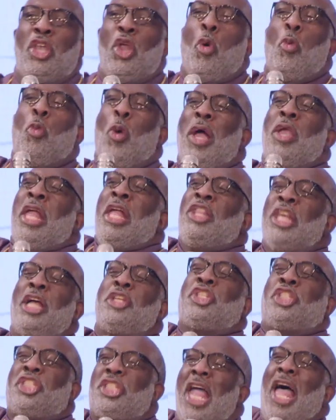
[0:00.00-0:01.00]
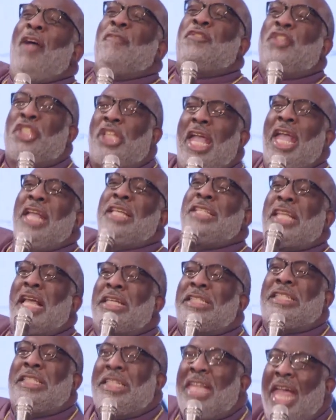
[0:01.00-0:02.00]
the, the stuff
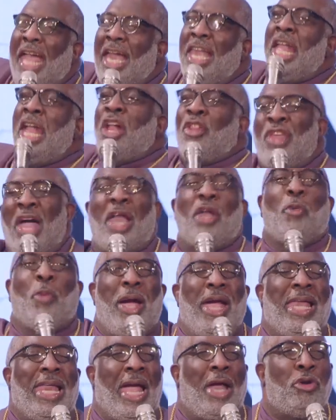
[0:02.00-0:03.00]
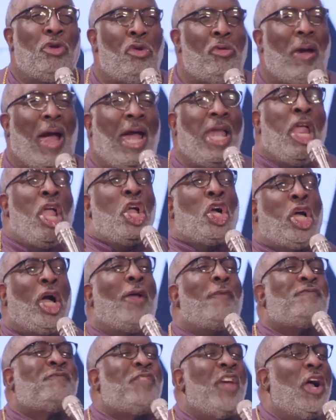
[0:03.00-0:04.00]
Jesus did that we didn't write
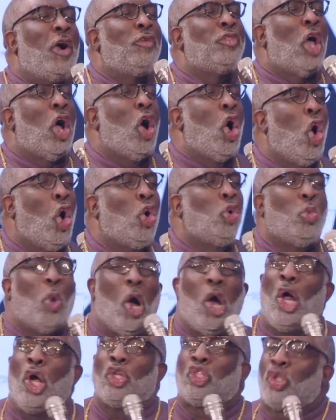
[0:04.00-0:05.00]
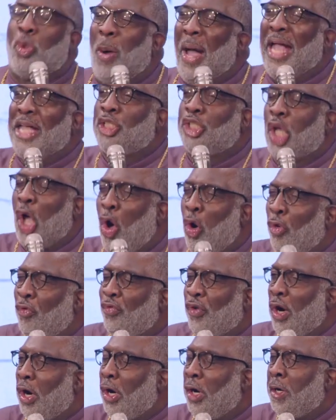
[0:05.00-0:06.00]
could fill the whole world twice
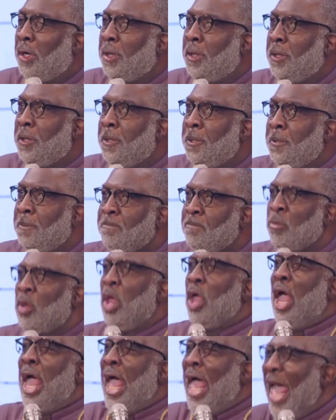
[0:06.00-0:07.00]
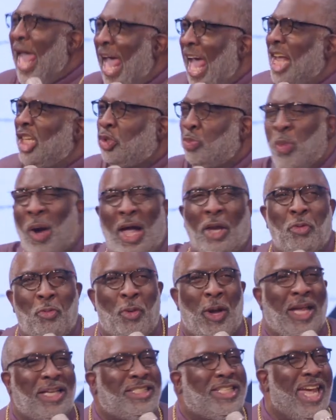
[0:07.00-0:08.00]
over. Here's what
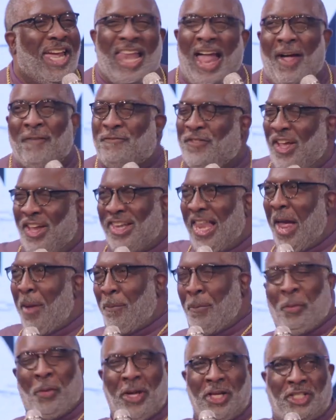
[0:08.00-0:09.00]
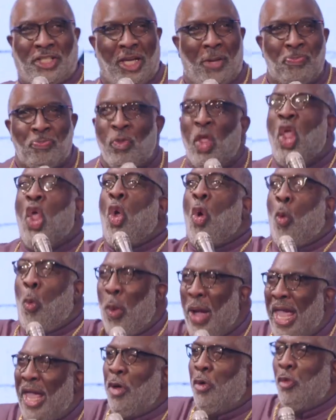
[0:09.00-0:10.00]
we did. I feel like preaching.
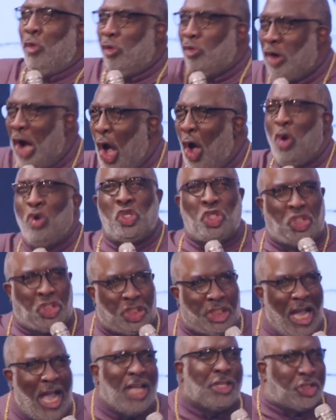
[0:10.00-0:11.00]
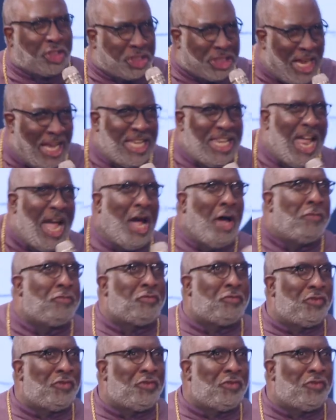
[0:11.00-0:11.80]
We wrote just enough